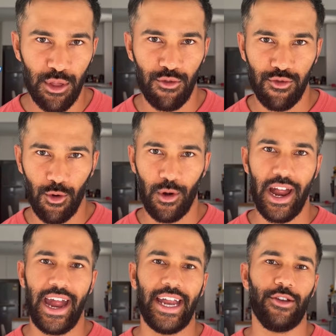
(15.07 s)
the
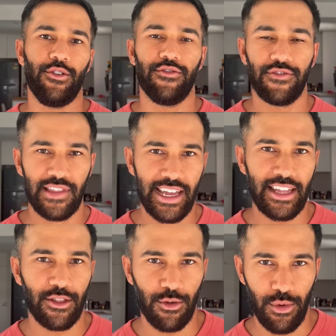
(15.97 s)
forehand or
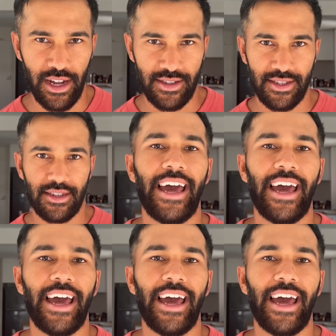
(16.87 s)
flick the wrist.